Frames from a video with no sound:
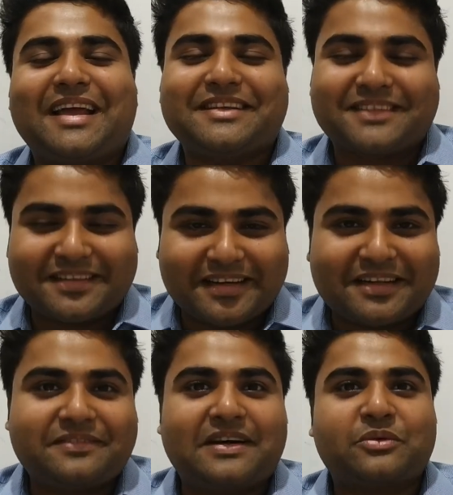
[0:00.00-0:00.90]
And he said
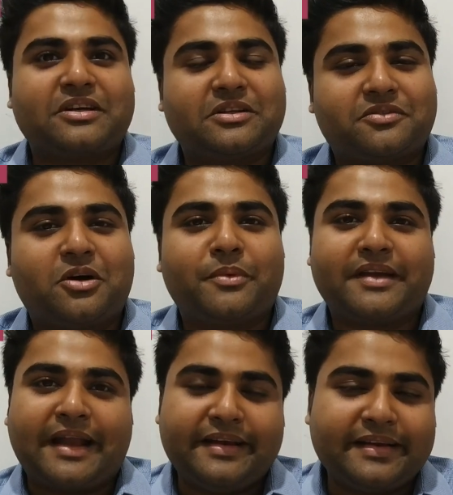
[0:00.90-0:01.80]
that he founded the firm
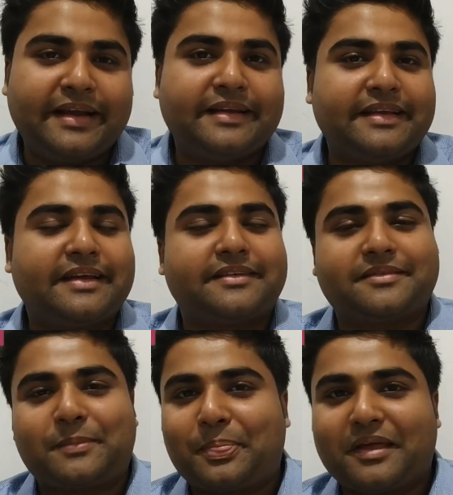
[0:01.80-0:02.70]
in 1990,
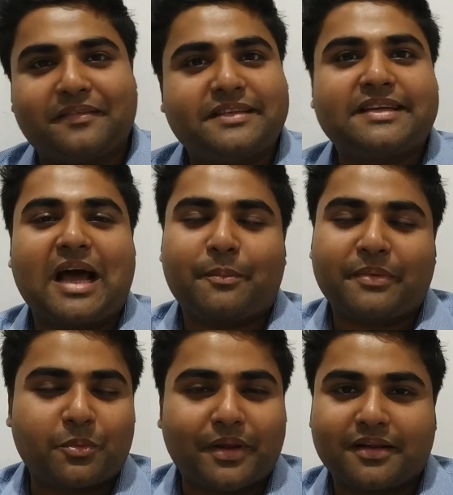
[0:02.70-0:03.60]
and everything
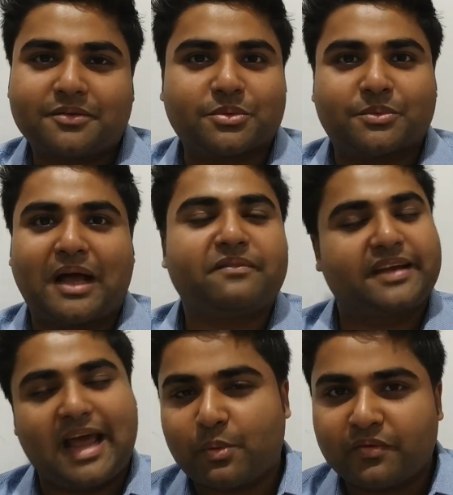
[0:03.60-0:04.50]
happened well. So I'm
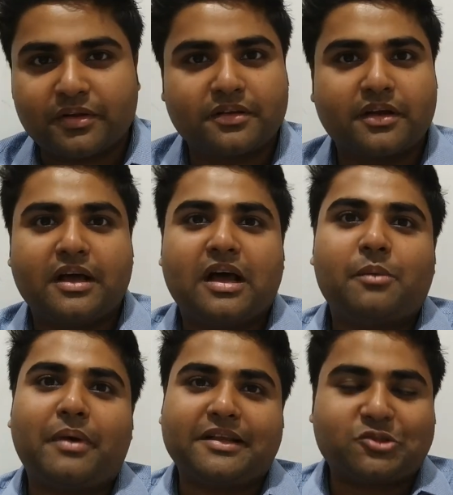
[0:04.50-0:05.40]
very happy with
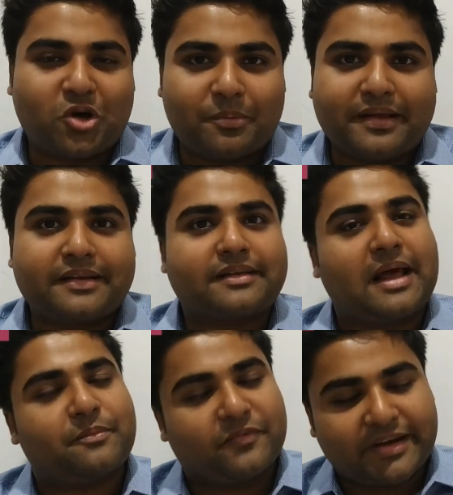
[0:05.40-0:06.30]
my job,
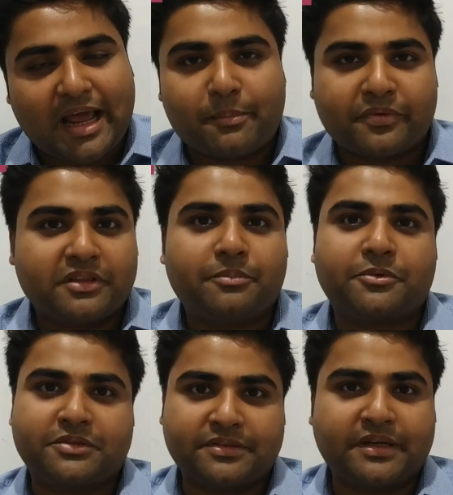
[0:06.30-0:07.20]
and I'm very happy with the
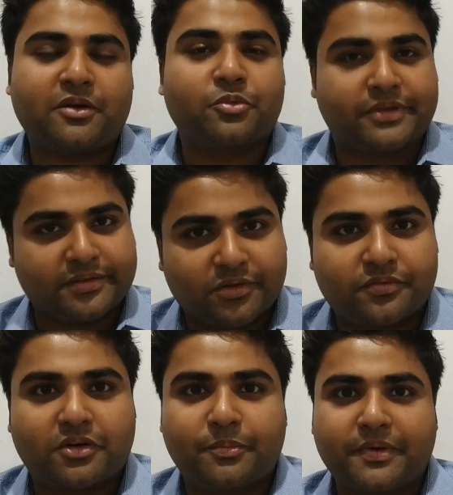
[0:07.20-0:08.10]
position that Luthra has
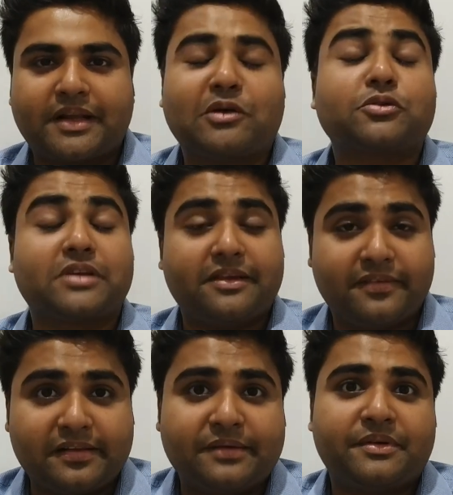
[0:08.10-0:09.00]
offered me. And also I
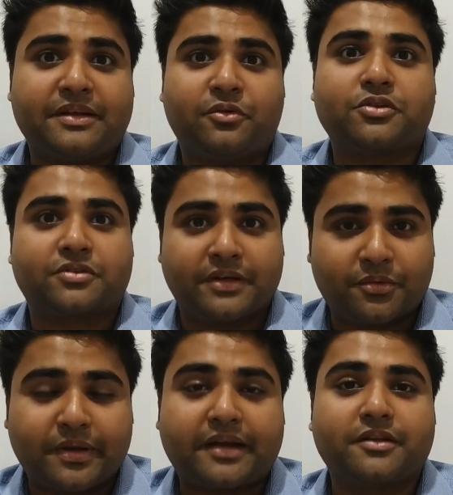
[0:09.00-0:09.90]
feel I'm very
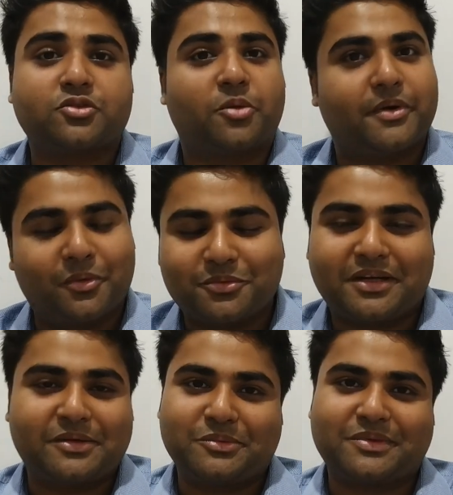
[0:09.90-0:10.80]
fortunate to get a job at
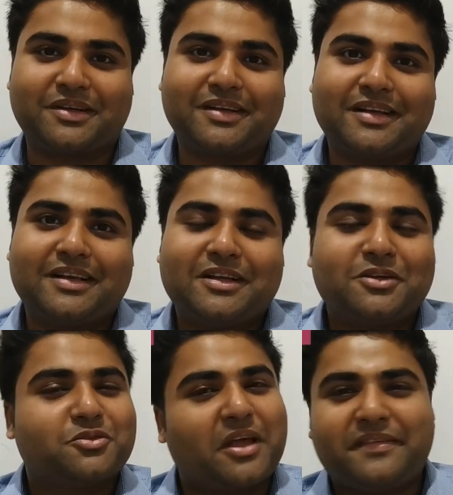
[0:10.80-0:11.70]
Luthra and Luthra.
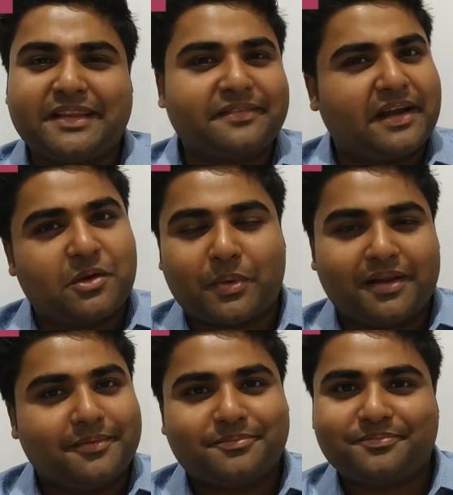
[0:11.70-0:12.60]
So everything went well.